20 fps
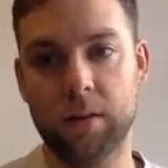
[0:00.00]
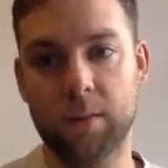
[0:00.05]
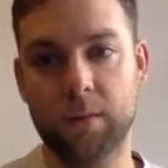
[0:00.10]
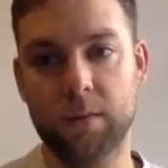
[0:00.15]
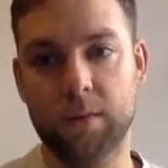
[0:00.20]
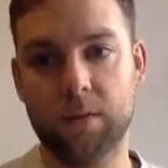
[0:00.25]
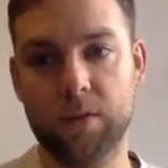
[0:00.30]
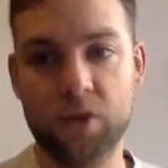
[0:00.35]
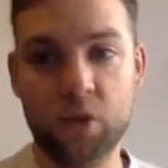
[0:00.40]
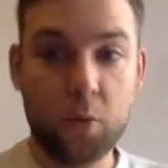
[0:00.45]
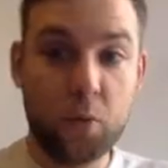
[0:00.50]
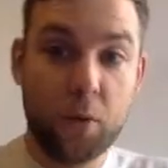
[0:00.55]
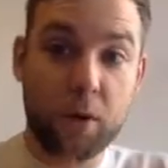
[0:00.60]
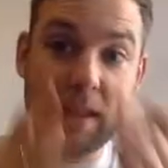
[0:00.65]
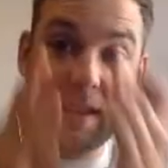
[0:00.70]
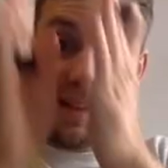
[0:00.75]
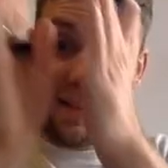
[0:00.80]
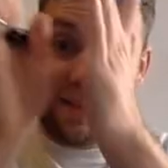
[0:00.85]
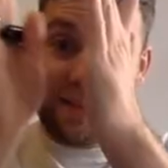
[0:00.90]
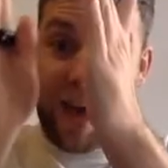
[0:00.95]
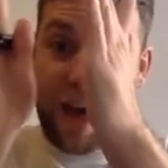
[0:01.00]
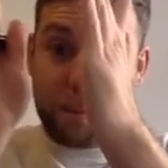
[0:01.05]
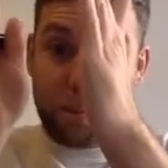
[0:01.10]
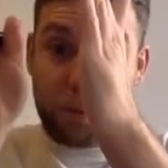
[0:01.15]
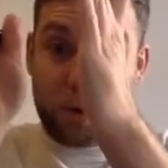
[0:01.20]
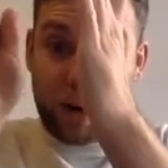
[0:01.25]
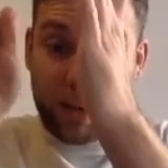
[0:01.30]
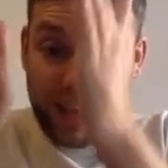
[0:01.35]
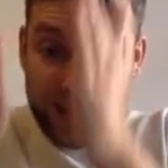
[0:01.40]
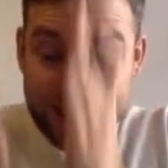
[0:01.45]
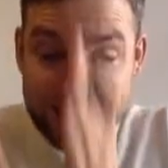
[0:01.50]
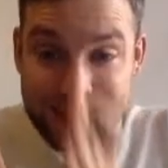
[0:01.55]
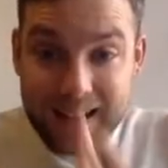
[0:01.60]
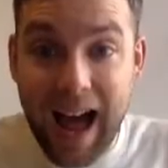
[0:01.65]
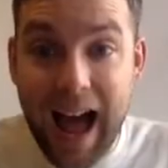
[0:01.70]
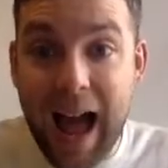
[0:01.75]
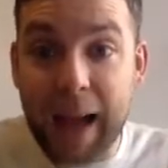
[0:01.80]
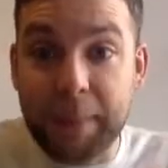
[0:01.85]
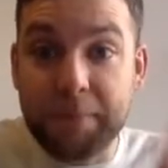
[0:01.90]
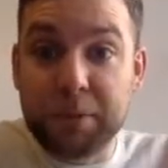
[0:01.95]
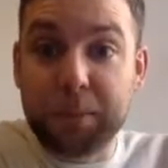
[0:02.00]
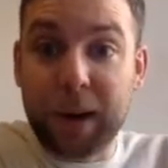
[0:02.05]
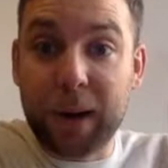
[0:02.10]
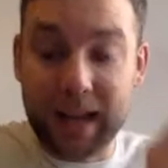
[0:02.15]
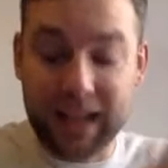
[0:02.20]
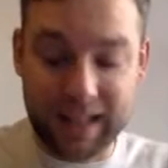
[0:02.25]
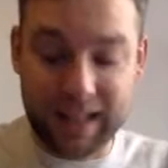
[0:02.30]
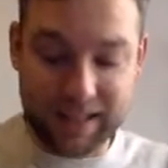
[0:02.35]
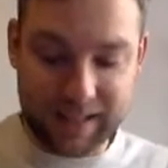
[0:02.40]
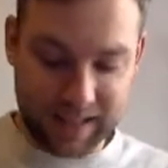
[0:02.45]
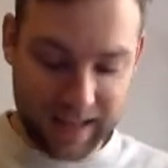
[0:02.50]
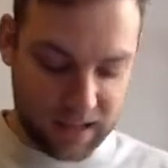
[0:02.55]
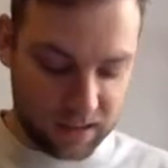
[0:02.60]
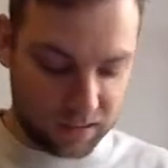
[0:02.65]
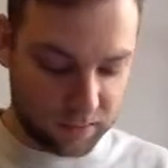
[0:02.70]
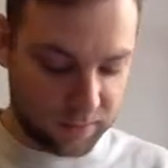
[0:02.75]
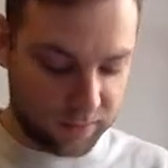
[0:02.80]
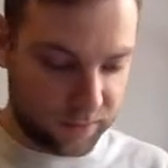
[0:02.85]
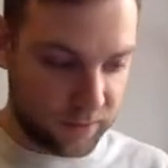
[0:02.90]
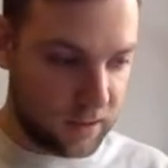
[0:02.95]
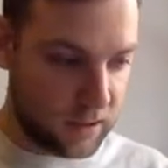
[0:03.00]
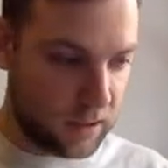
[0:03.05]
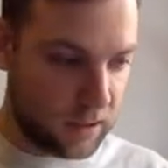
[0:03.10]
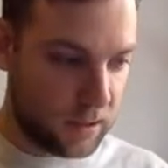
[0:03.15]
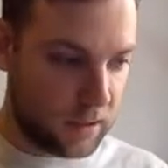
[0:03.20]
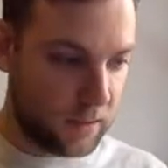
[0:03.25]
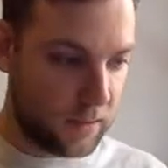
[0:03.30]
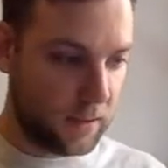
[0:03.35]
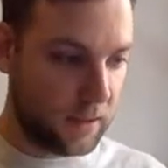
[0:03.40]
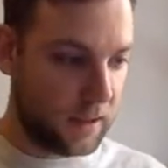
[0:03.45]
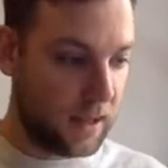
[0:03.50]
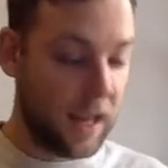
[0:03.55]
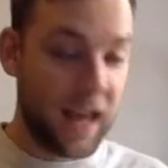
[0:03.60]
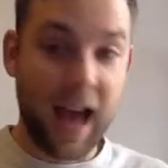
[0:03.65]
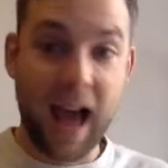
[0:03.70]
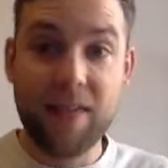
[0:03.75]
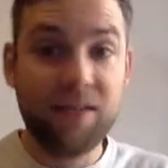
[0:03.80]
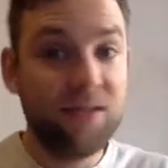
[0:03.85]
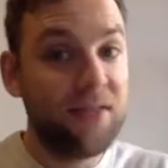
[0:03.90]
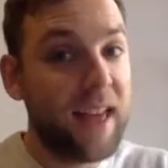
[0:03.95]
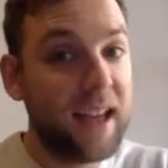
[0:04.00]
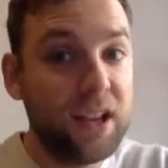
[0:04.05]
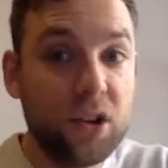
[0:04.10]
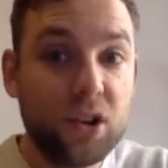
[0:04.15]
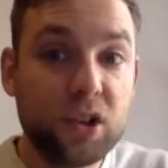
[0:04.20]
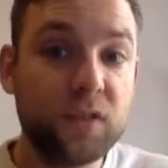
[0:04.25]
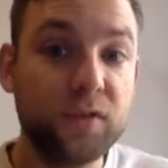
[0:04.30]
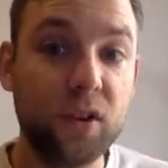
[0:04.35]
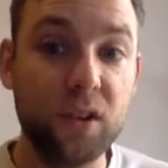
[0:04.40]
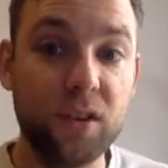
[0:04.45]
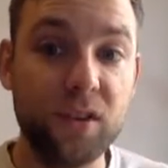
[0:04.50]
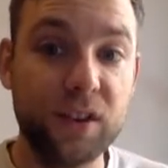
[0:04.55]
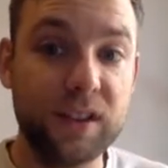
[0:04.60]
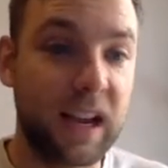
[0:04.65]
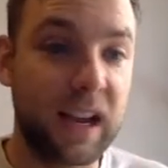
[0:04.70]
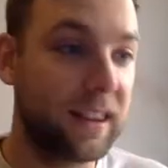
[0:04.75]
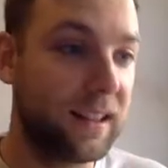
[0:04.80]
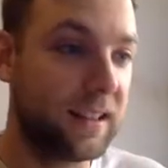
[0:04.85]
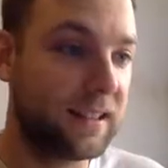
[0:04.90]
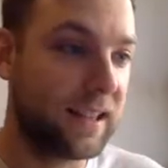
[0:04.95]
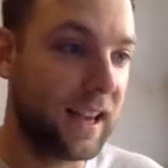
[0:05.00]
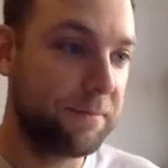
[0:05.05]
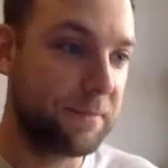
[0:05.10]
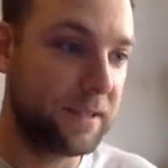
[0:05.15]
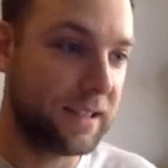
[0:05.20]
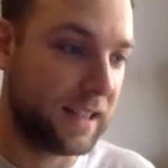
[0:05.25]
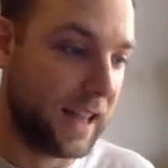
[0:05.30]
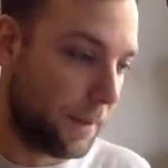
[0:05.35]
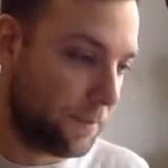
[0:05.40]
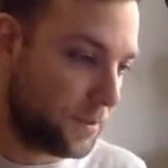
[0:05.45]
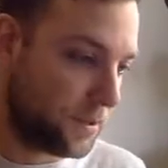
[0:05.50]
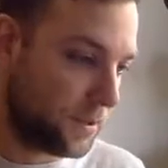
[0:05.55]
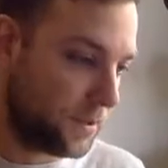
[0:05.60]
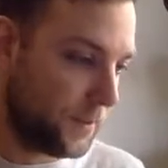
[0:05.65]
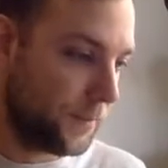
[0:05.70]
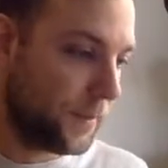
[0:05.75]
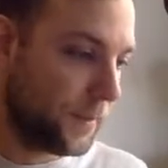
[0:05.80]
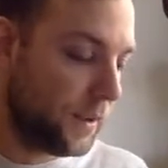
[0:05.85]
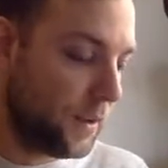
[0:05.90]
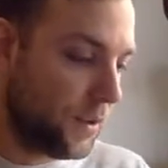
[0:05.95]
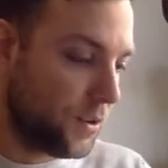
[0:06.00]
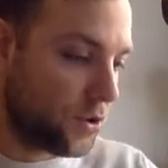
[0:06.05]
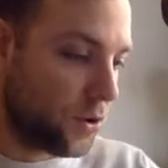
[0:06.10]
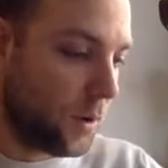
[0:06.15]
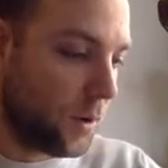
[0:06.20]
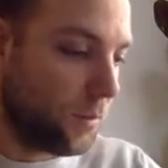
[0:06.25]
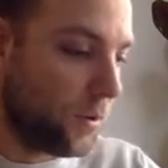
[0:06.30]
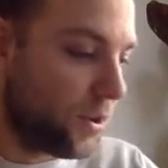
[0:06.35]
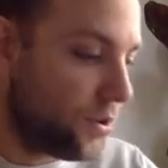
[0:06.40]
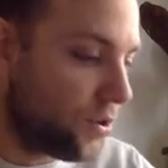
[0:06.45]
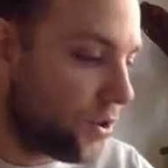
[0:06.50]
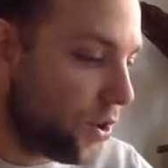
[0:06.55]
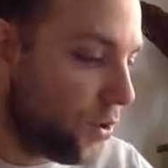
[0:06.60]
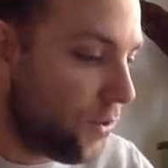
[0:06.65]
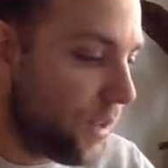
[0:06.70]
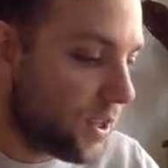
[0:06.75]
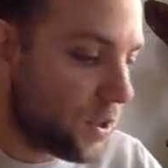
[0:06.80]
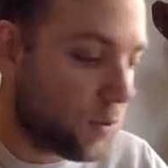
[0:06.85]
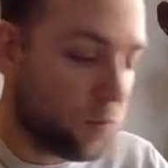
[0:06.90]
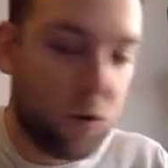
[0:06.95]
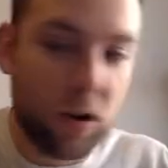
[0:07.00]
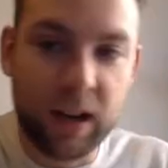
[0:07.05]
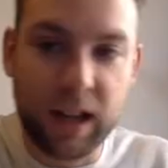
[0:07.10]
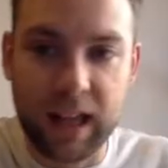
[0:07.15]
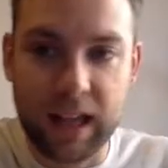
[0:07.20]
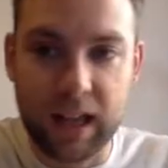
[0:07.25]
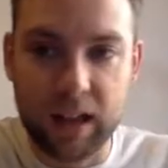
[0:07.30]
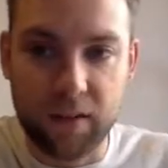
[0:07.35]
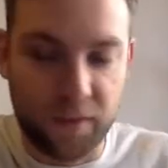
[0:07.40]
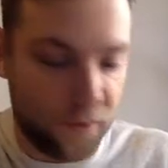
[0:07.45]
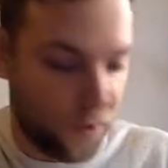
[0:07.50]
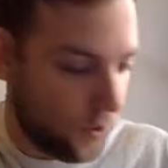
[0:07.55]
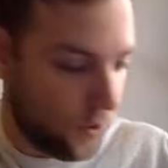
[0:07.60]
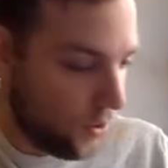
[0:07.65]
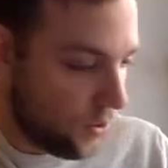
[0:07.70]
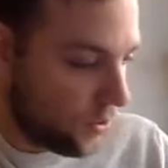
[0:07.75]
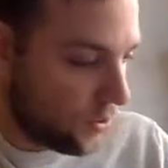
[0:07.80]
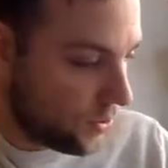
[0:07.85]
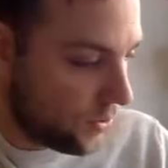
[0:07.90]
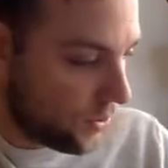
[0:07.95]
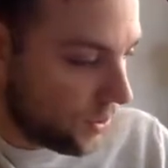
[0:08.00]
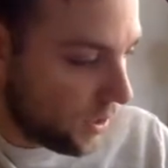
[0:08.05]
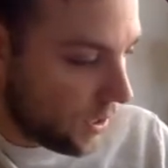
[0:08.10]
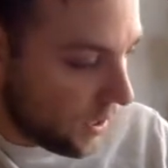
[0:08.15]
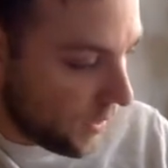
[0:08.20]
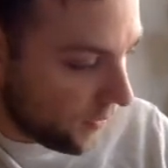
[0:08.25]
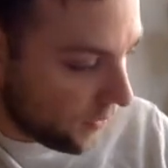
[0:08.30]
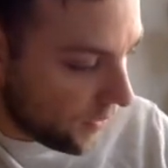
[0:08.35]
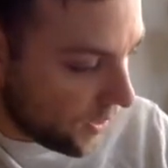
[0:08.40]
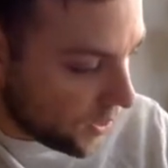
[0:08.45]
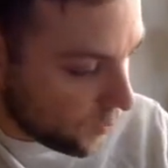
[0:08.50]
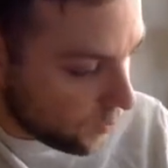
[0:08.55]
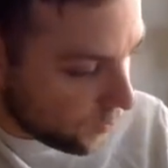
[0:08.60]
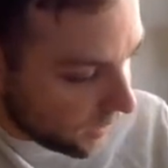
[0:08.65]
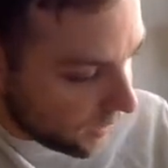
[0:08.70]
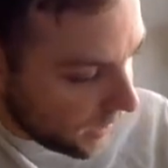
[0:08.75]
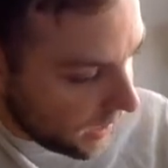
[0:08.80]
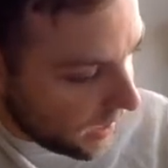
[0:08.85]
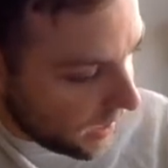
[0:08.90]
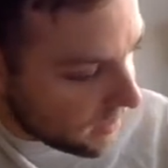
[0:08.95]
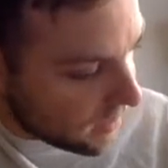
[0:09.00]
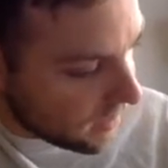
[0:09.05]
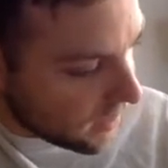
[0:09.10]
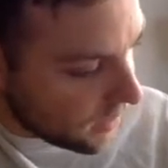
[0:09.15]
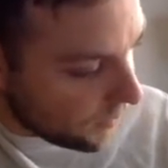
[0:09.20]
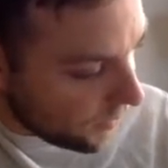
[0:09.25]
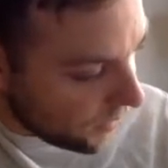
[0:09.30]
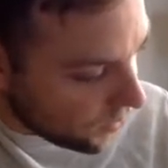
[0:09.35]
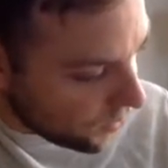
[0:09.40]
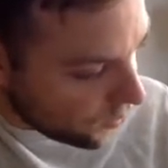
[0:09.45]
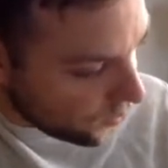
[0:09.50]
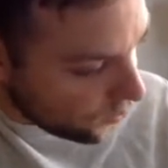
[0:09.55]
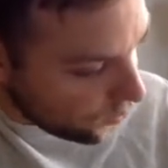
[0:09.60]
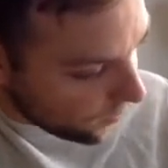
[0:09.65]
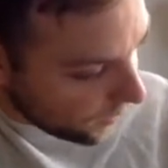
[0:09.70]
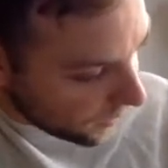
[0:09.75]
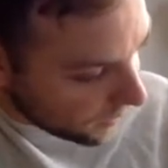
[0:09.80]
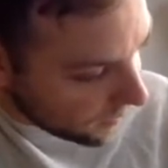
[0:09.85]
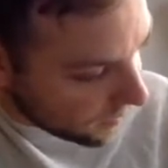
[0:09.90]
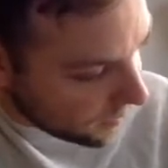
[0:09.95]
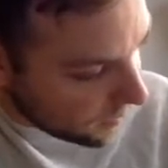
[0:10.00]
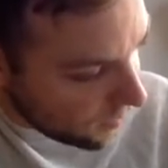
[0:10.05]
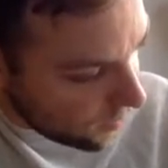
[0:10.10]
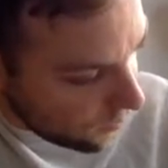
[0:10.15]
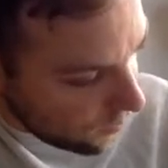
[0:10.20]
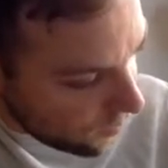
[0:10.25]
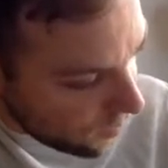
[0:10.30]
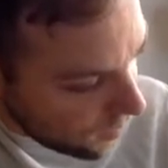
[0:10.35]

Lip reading: So it's that bracket times by itself. And then you just follow exactly the same steps. So I'm going to do this one here first. This one here is going to be 2 by 2.